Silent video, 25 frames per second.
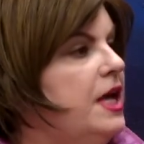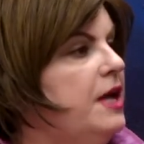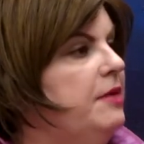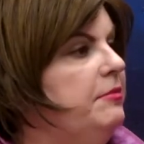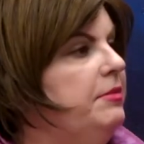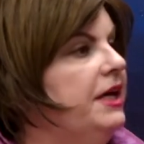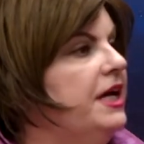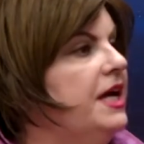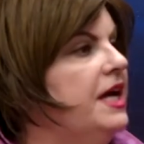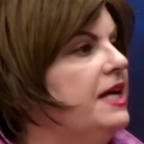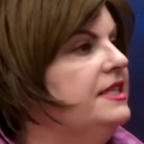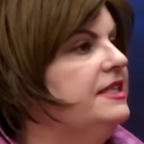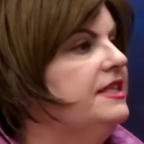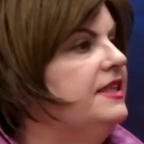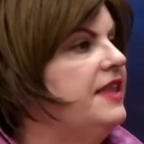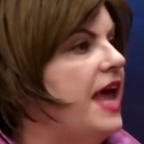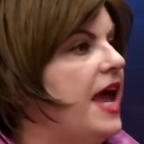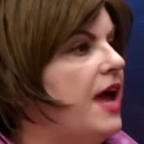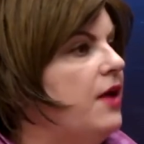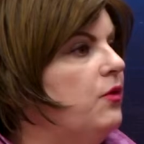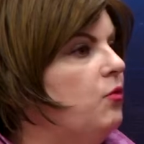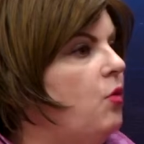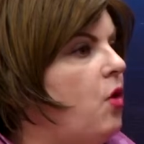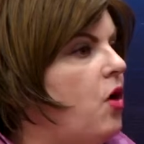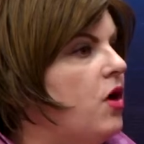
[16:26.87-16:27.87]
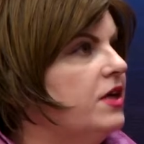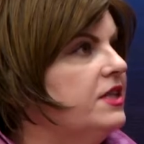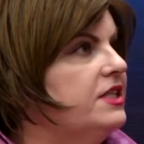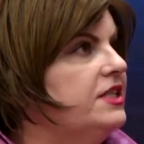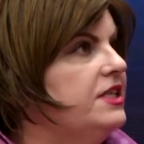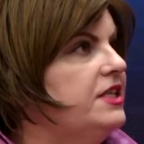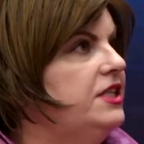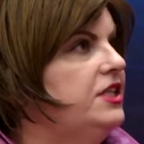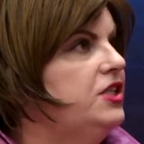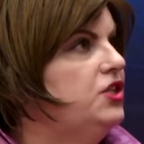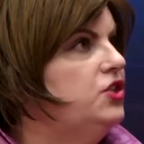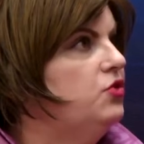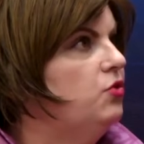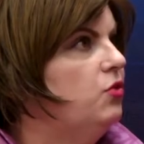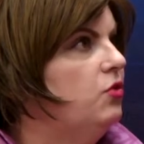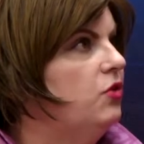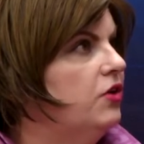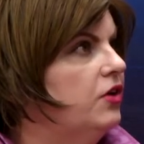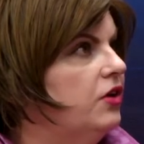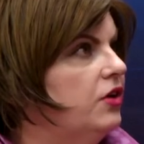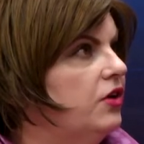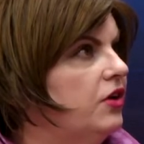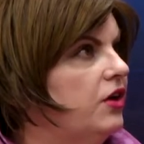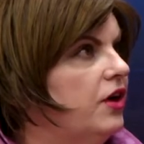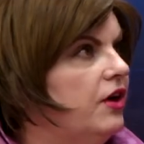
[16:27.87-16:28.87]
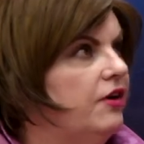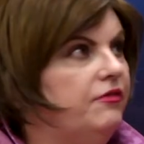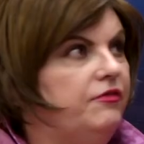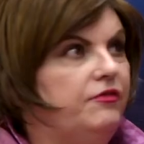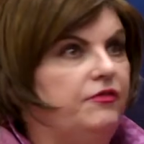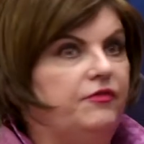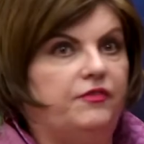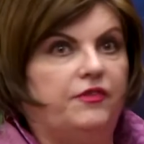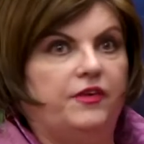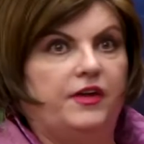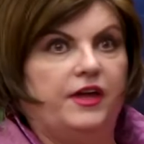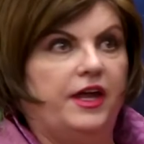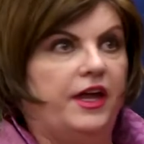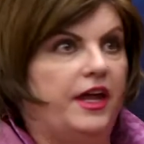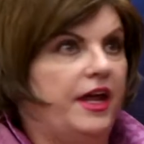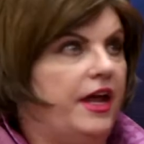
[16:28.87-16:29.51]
because that walks in the door of